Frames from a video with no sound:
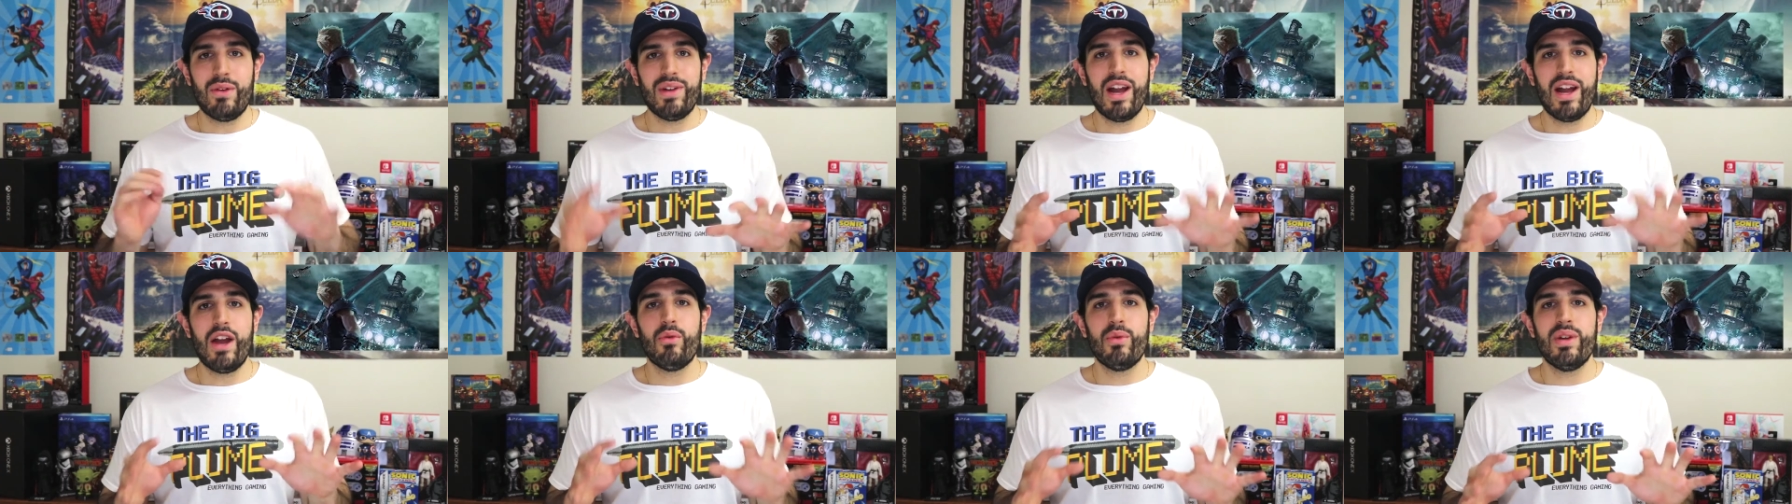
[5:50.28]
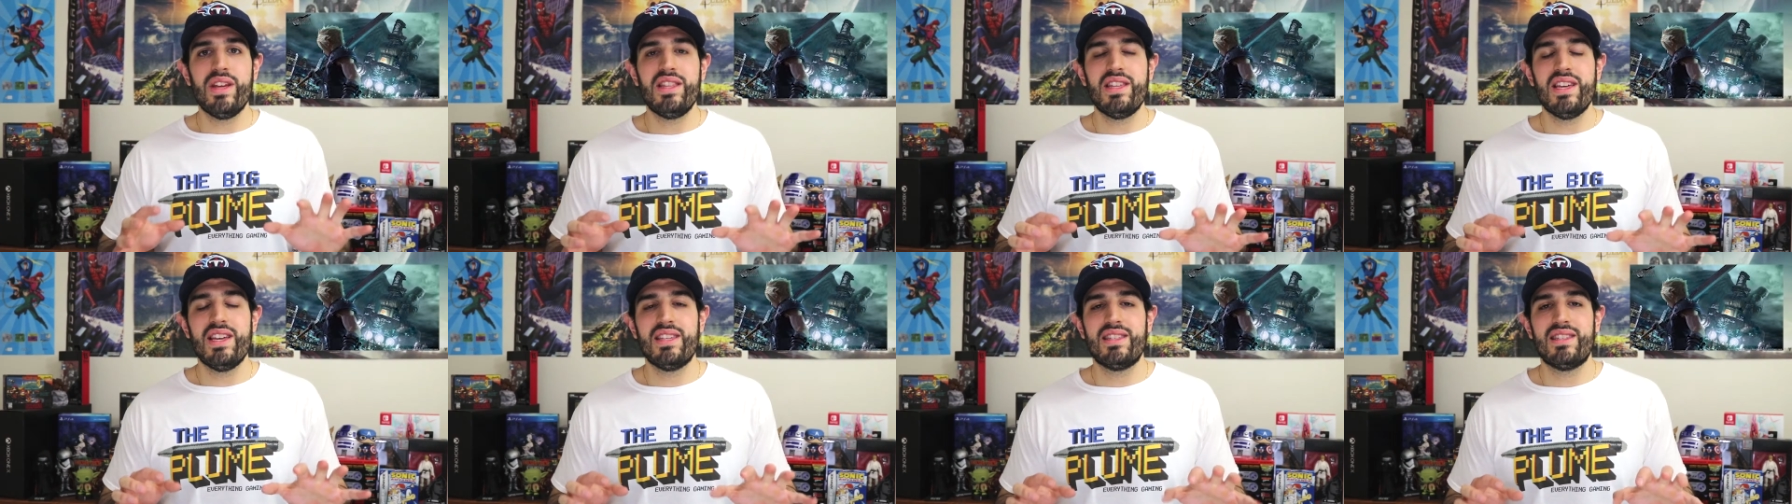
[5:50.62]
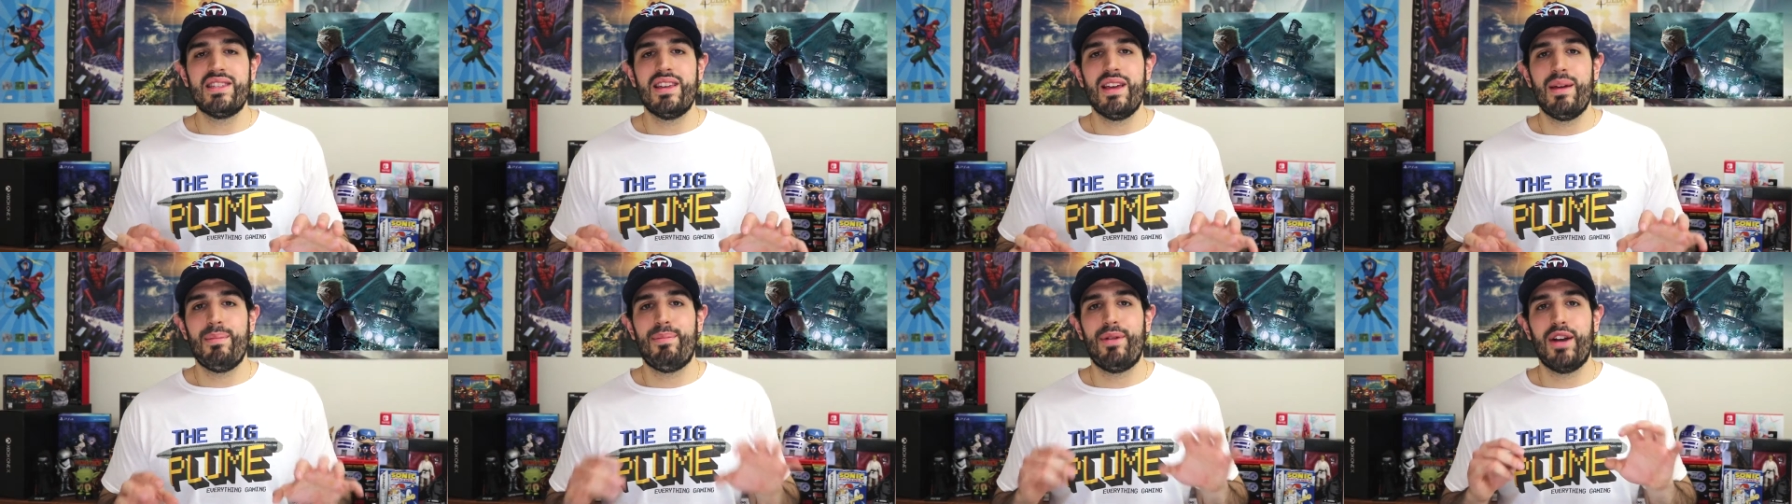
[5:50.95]
when I read this,
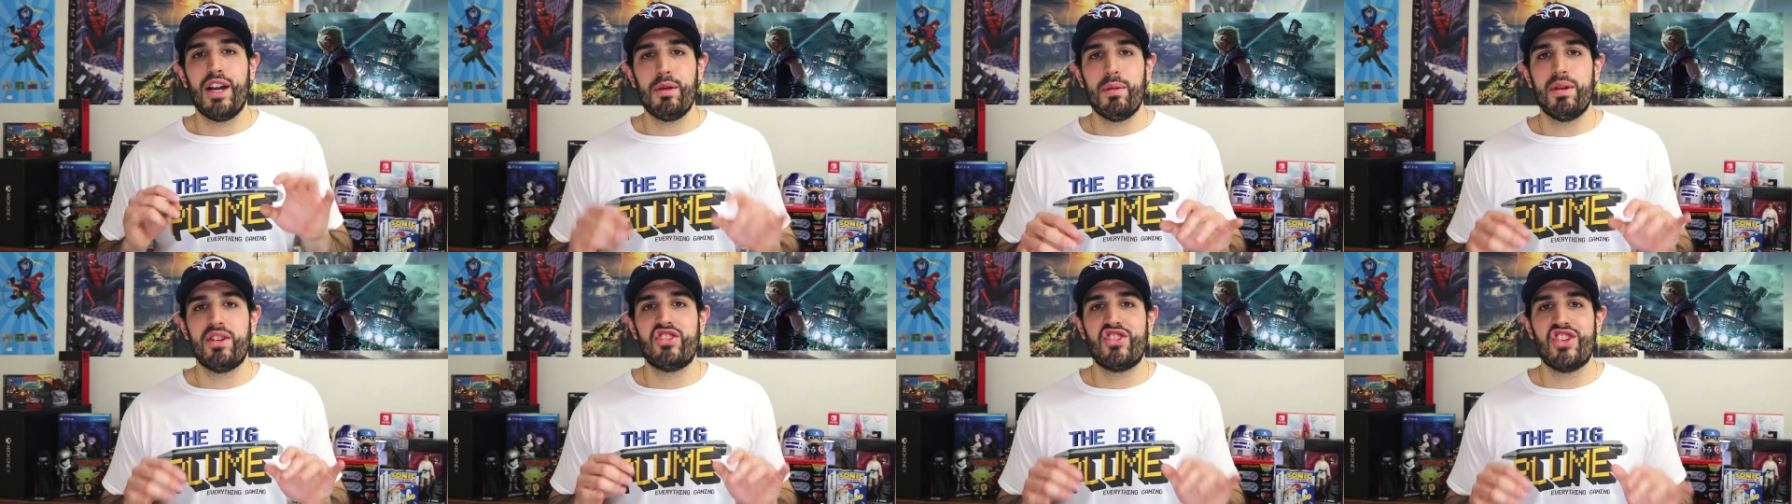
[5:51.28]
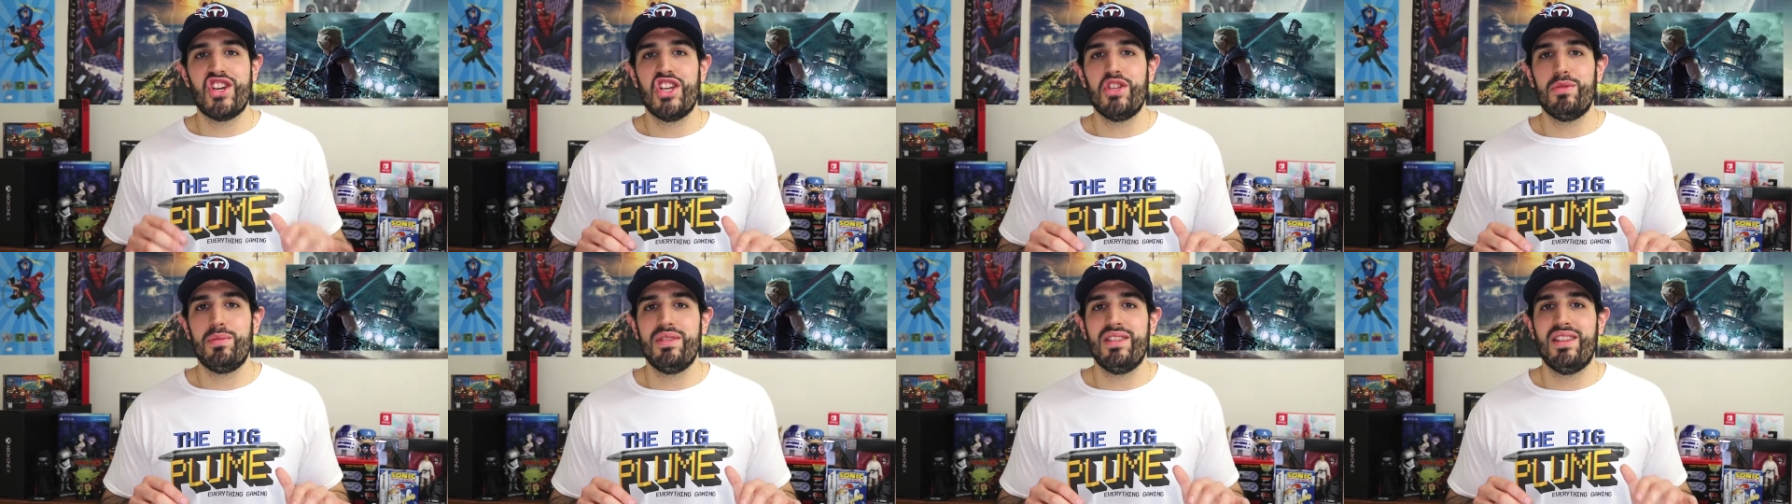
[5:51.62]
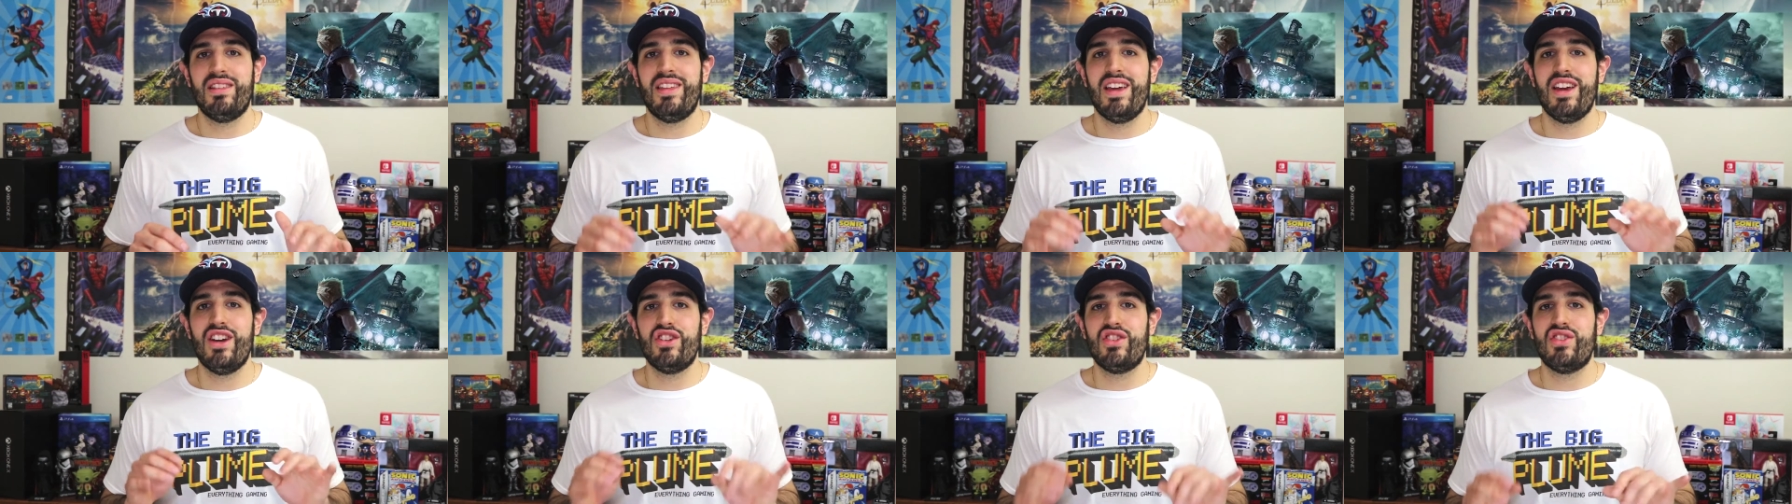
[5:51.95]
it pretty much tells me that
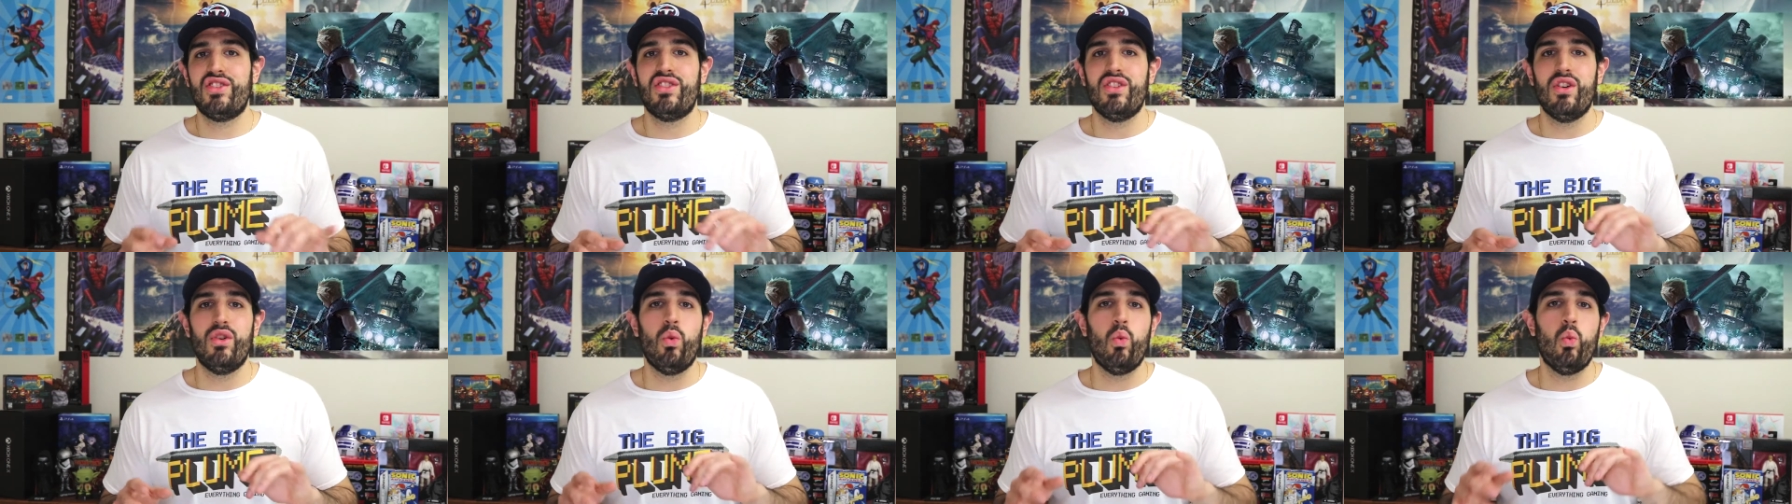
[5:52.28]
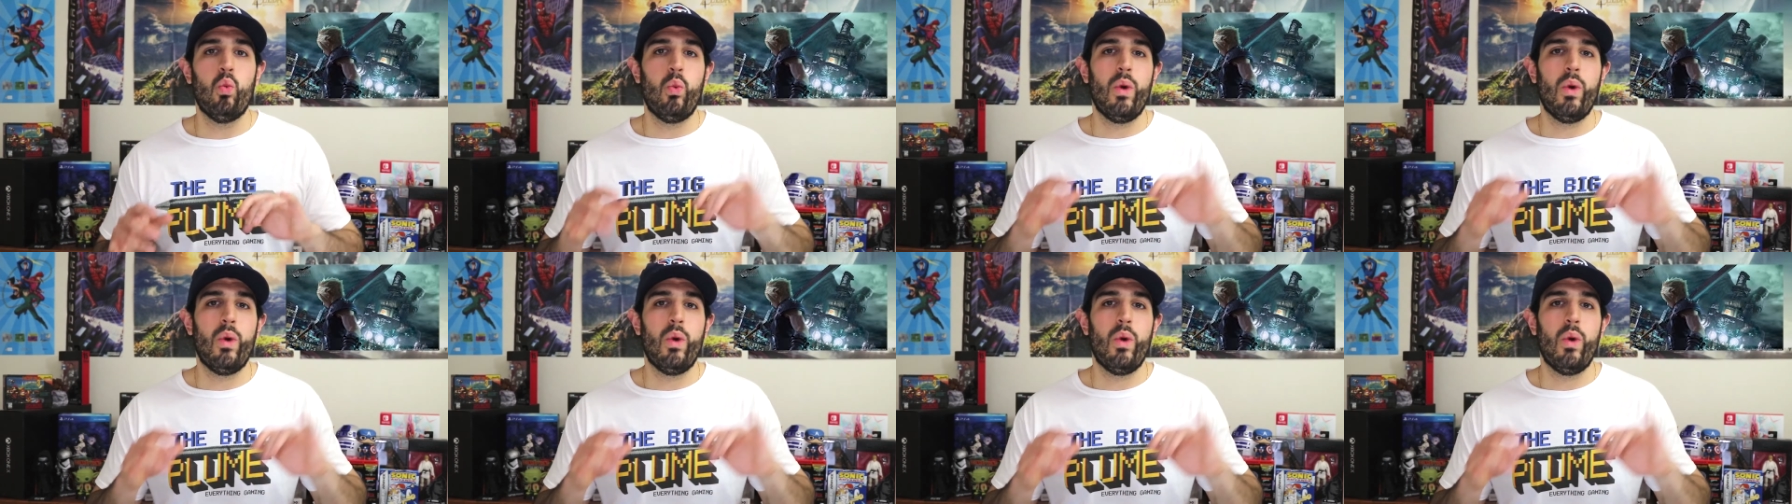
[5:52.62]
they're still